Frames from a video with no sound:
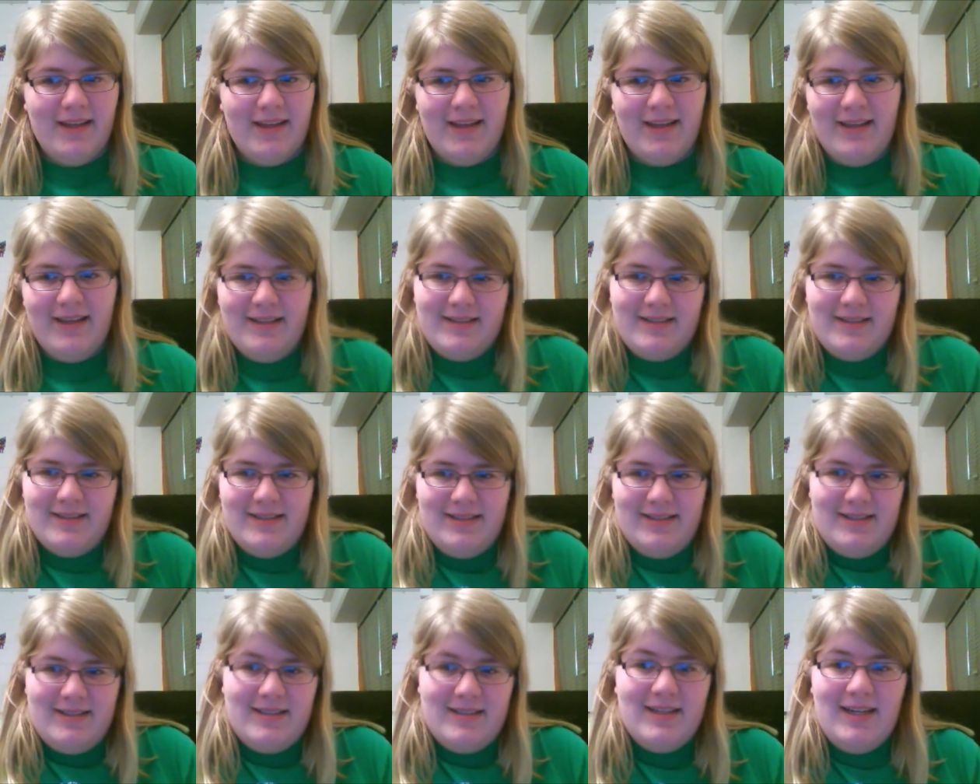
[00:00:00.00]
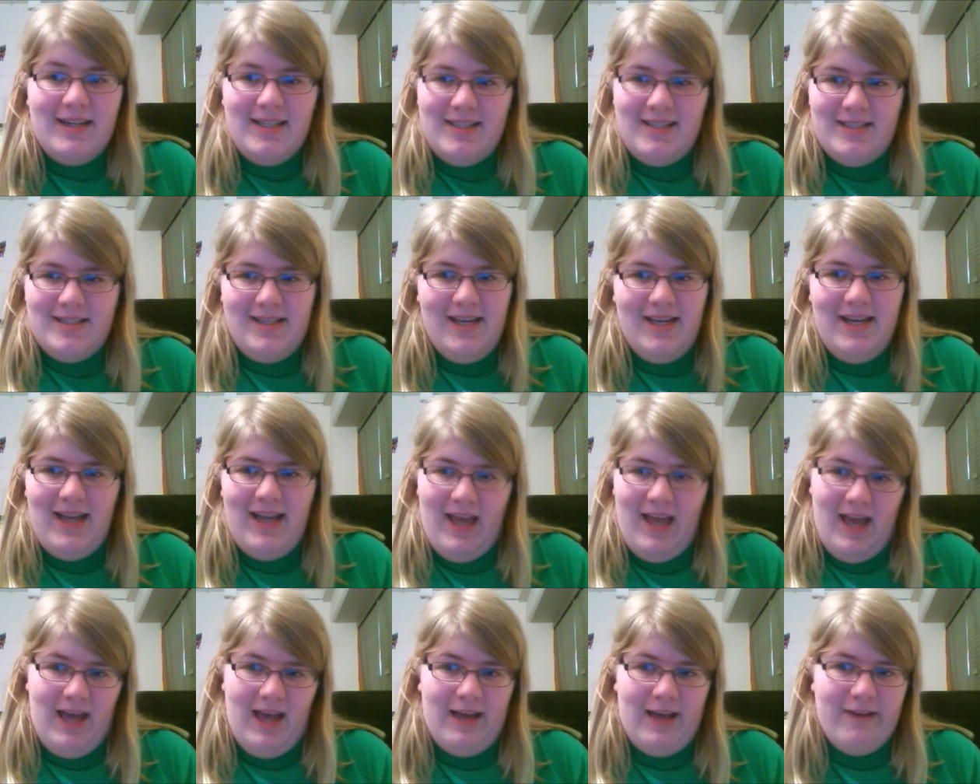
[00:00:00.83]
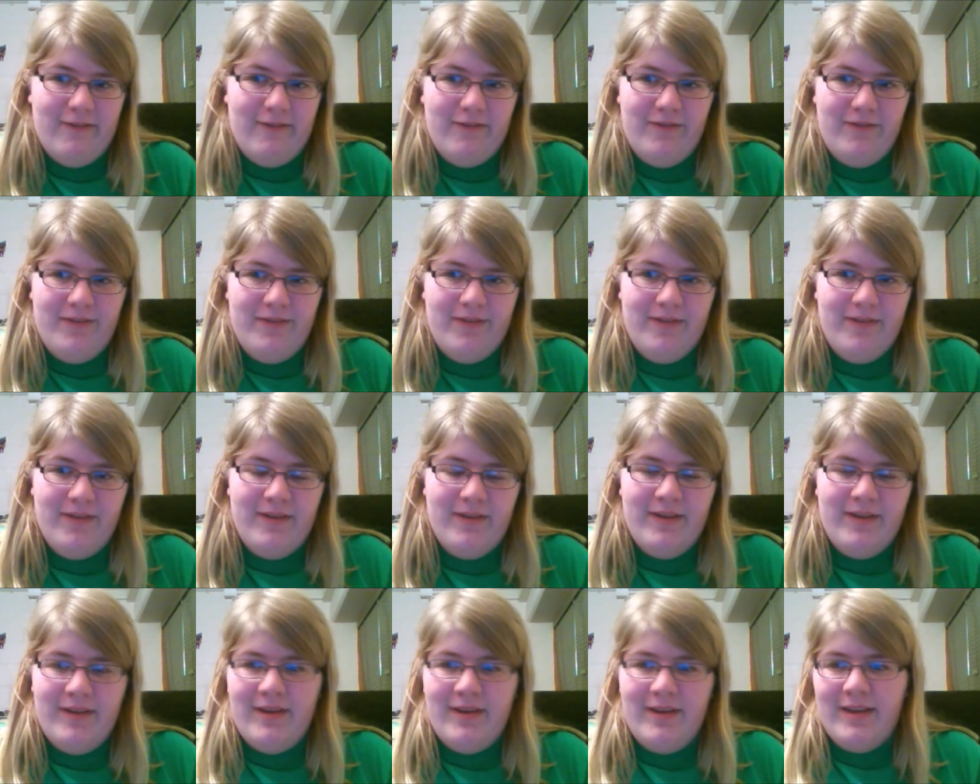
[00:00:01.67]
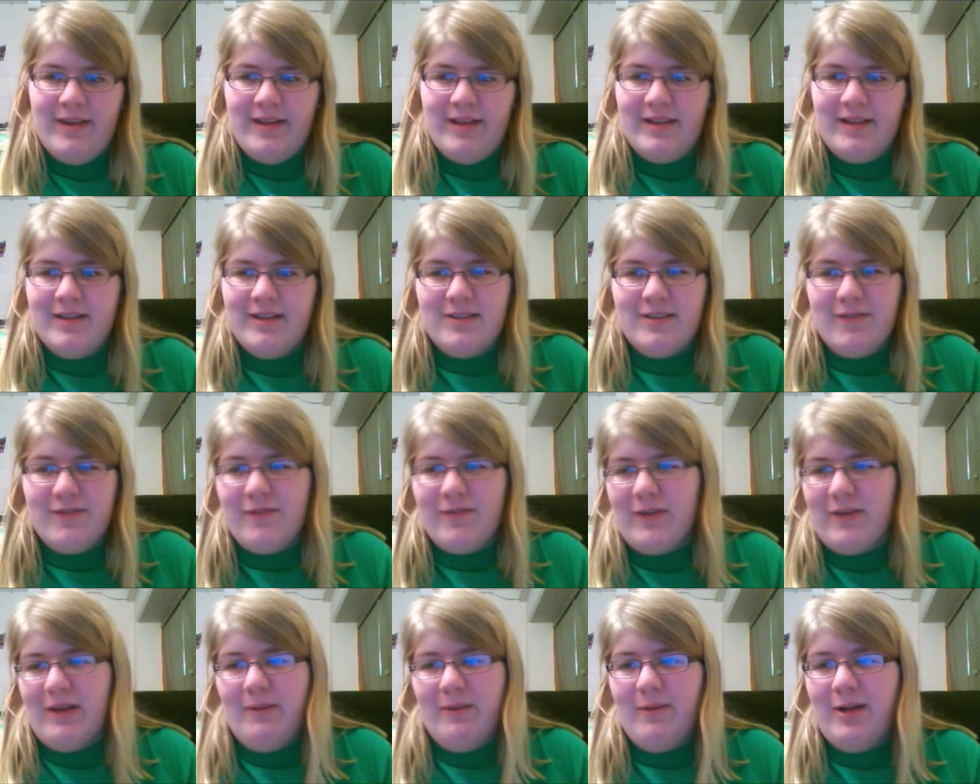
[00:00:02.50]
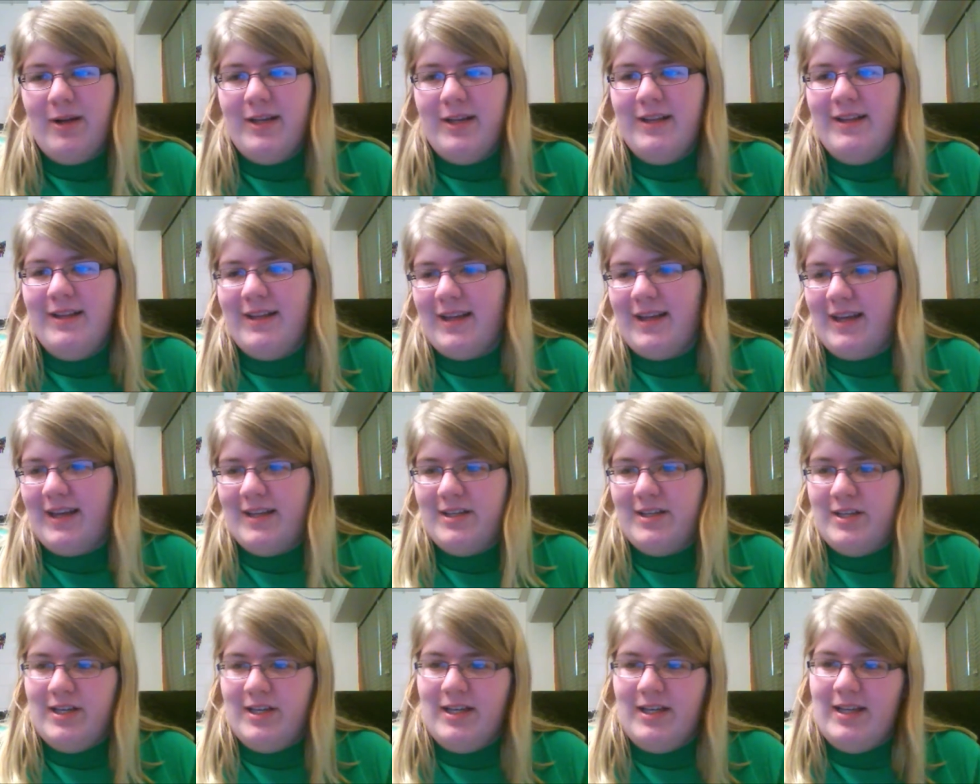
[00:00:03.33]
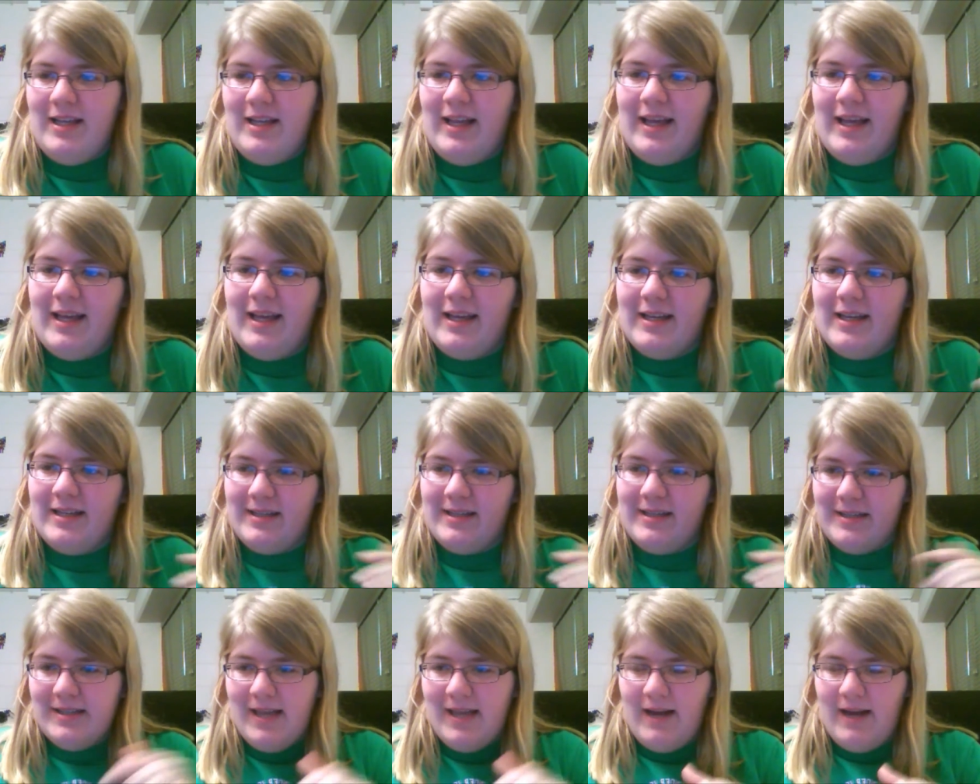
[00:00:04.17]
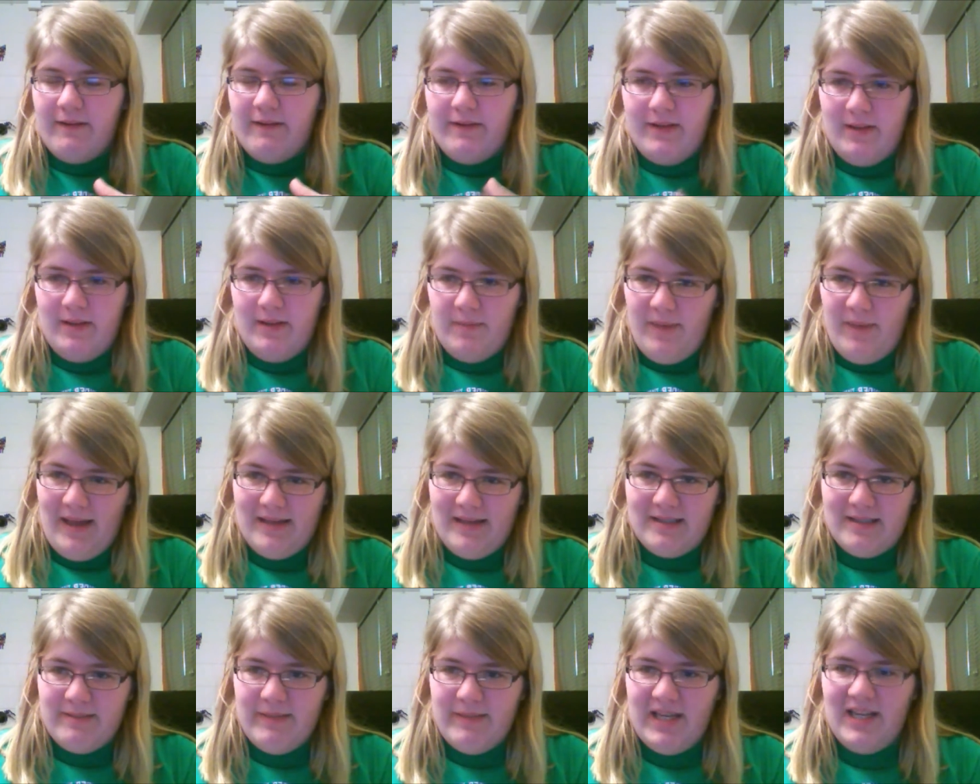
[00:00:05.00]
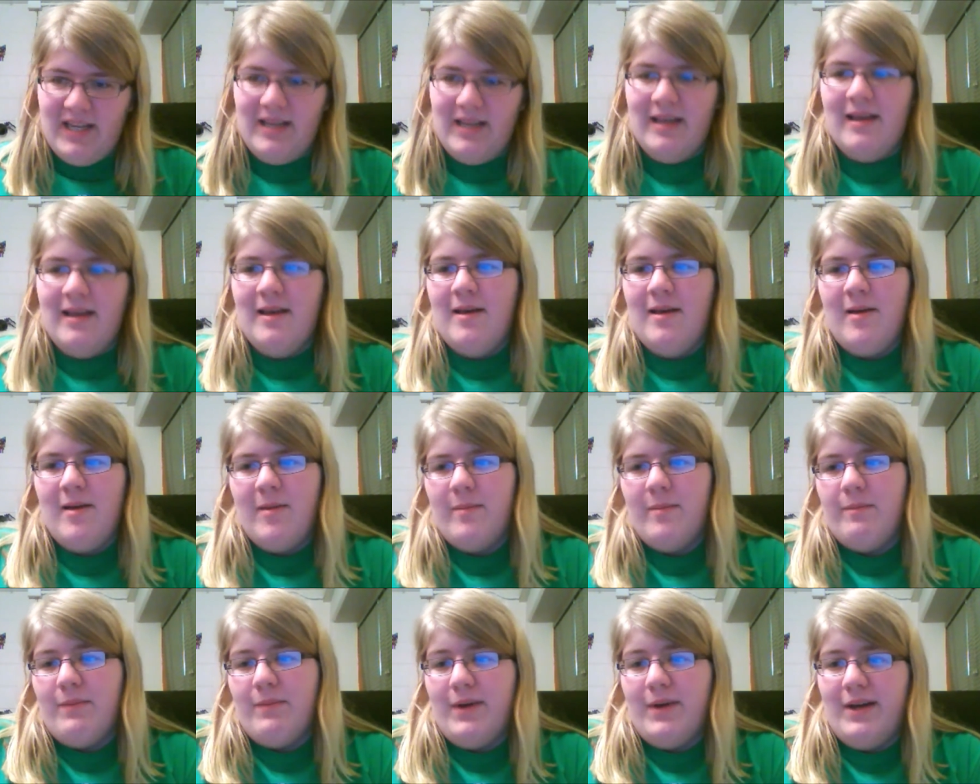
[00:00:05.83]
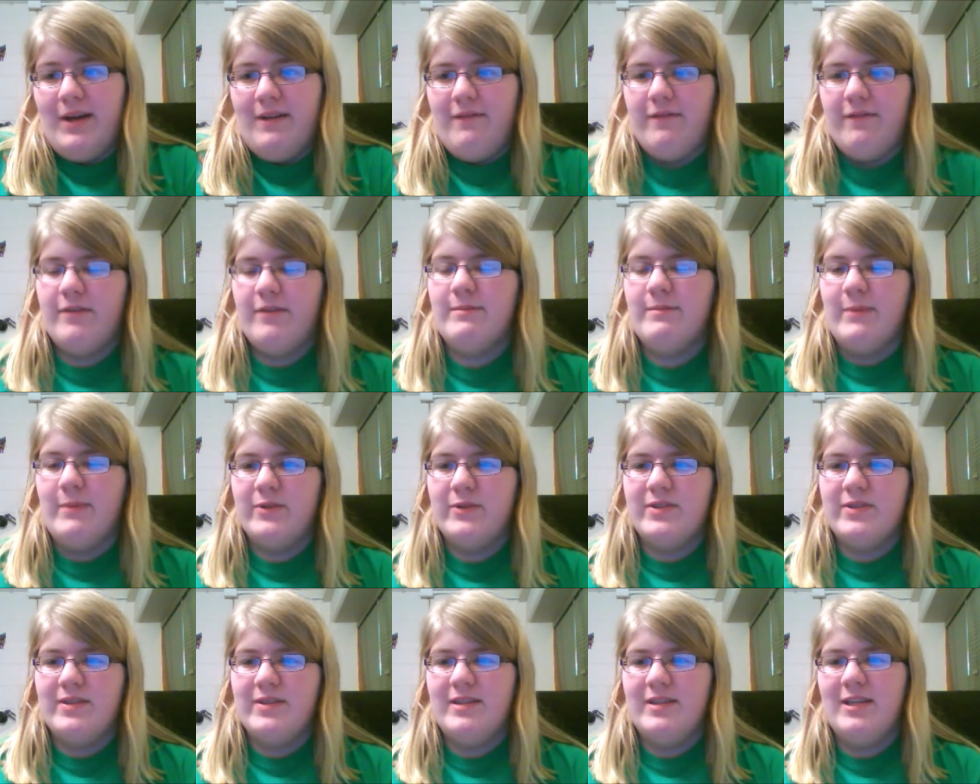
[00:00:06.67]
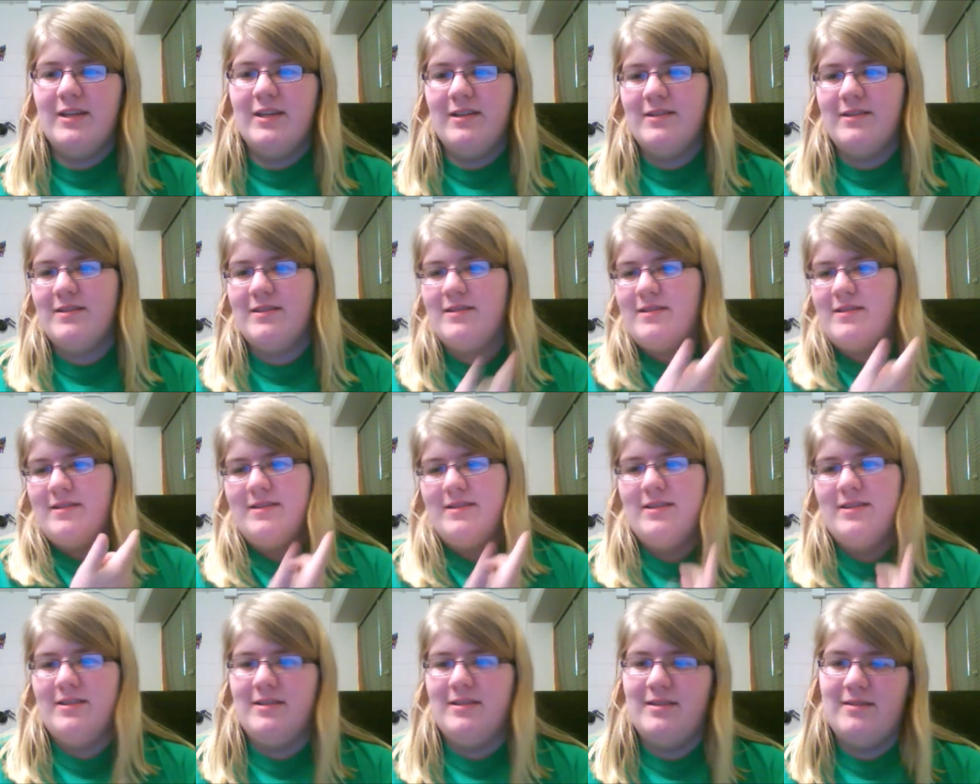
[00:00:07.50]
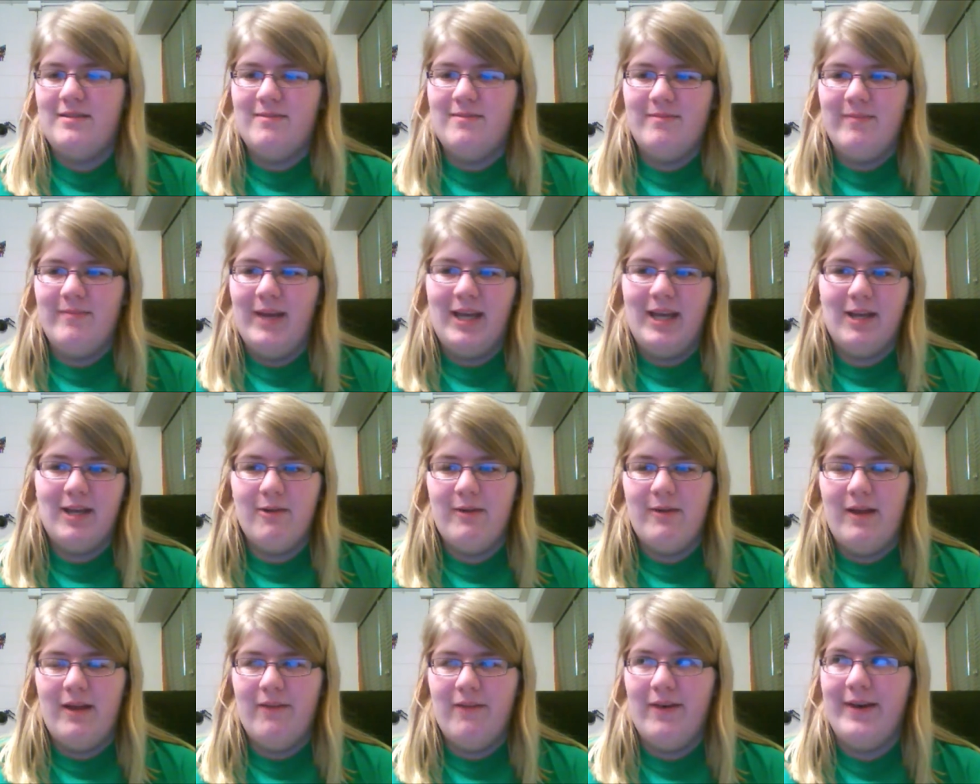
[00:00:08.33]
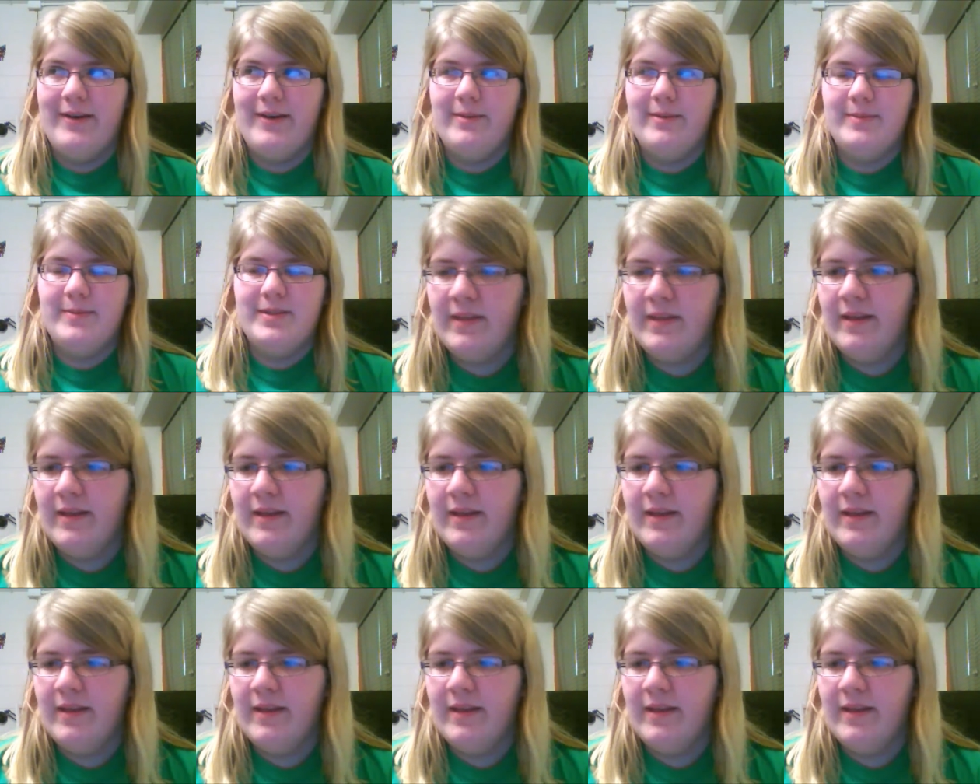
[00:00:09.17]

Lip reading: It's a nice thing to have. There's a free one in the kitchen, down in the basement, but for most things, just microwave helps.